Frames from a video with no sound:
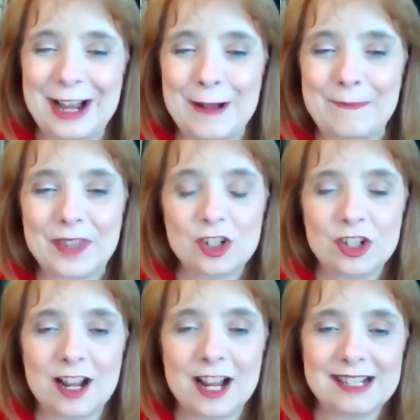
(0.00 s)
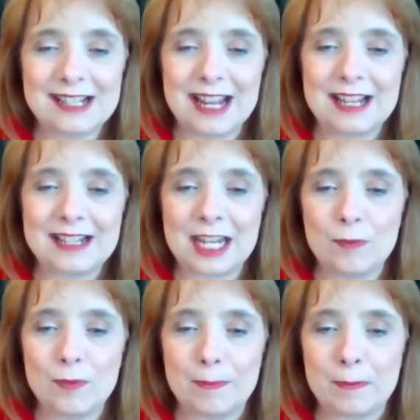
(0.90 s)
um, Sean says, can
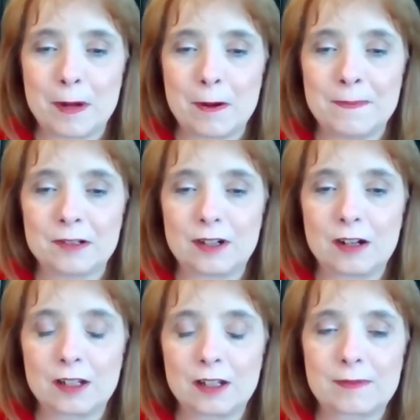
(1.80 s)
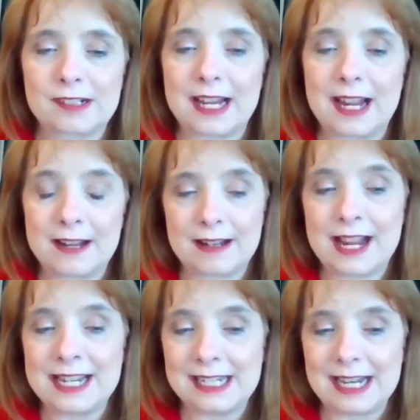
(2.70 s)
we promote Builderall globally? I,
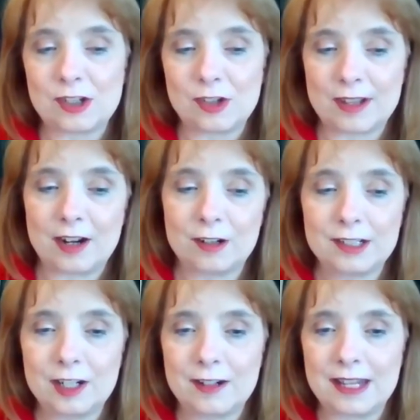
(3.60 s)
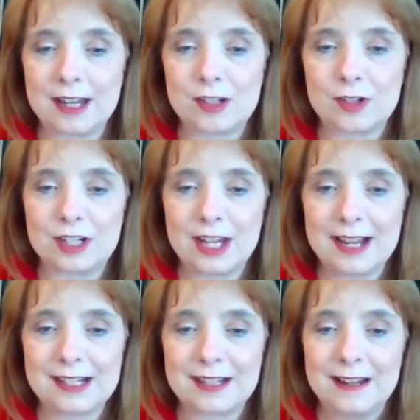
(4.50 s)
I did answer that earlier. The answer is
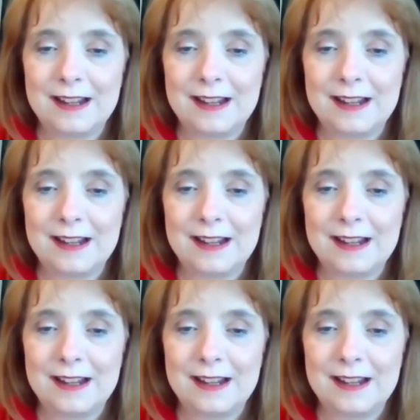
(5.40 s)
yes.